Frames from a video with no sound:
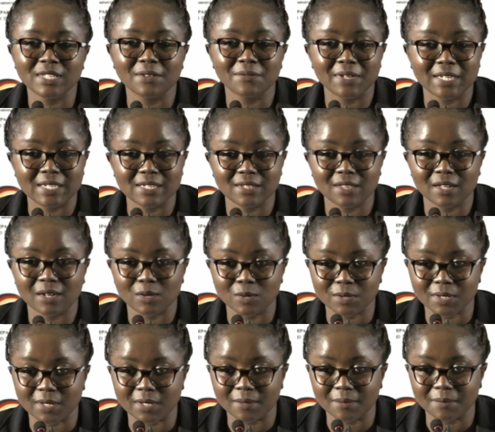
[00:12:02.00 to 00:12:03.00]

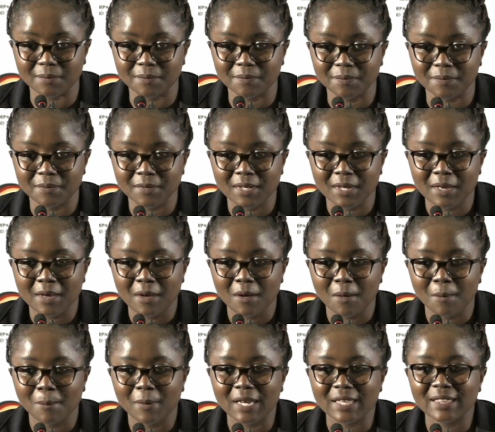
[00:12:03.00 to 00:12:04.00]
70,000.
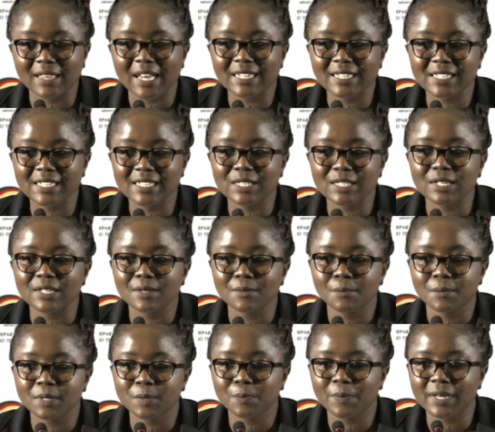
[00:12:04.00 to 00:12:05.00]
But that is
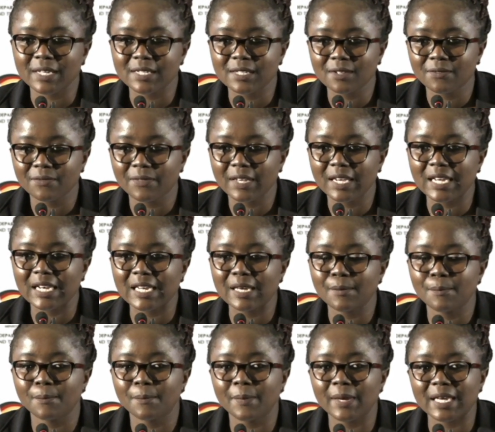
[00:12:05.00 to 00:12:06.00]

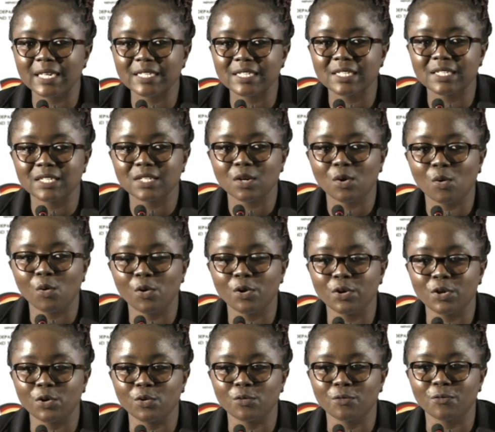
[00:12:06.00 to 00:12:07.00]
specifically based
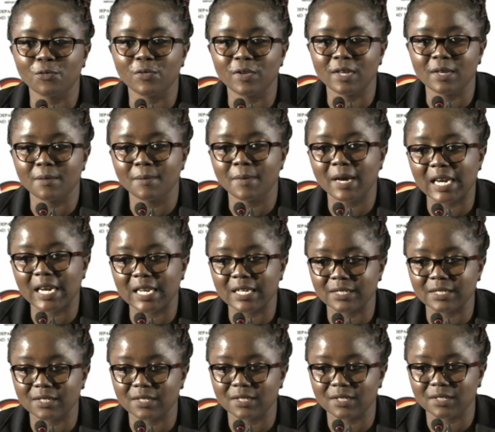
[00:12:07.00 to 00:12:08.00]
on your fee
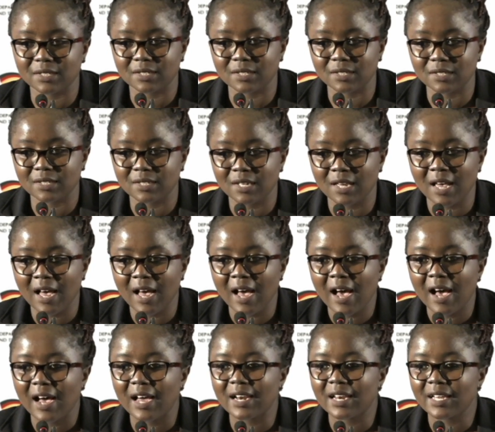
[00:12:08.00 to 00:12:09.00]
balances.
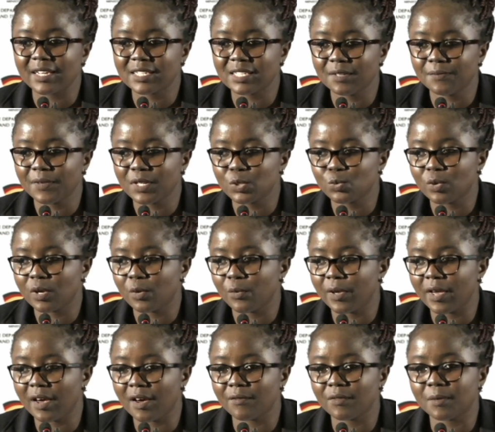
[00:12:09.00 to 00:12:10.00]
Unlike TVET where
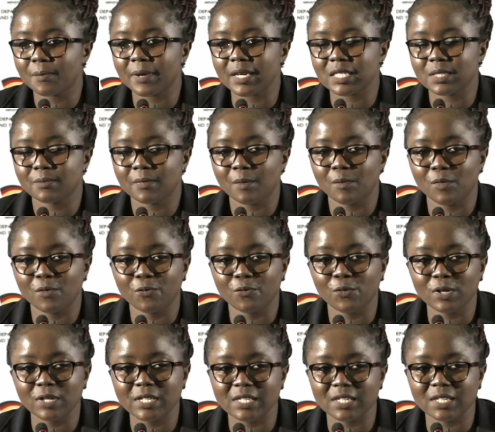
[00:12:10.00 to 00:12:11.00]
we have a maximum of
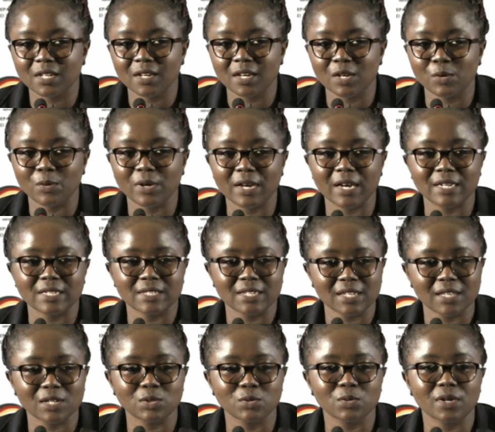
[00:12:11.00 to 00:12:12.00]
40 and we can
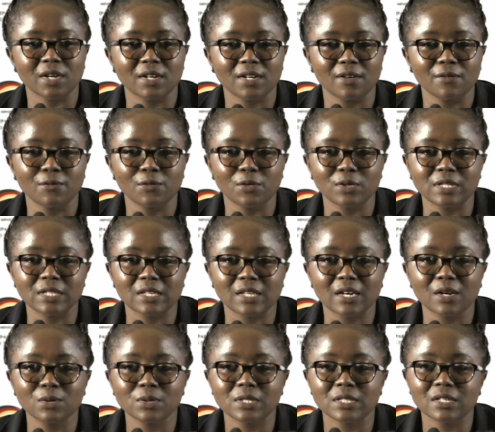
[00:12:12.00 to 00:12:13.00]
say that you can give
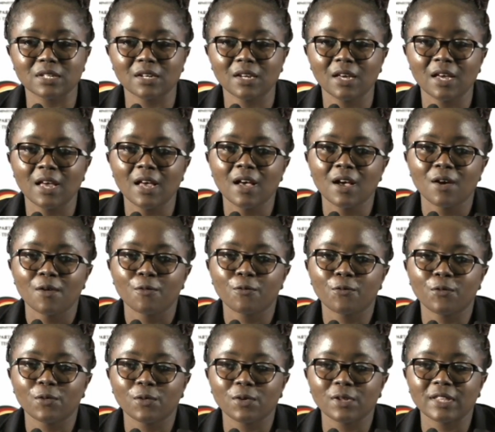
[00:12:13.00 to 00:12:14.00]
40,000,
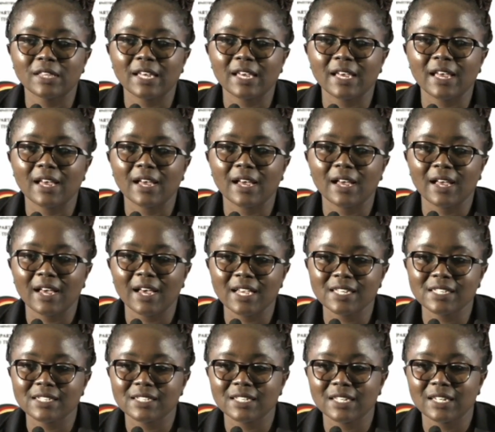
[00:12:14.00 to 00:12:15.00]
for the
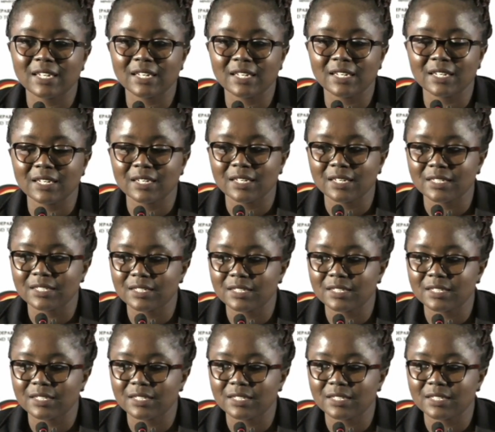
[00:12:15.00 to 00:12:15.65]
guys in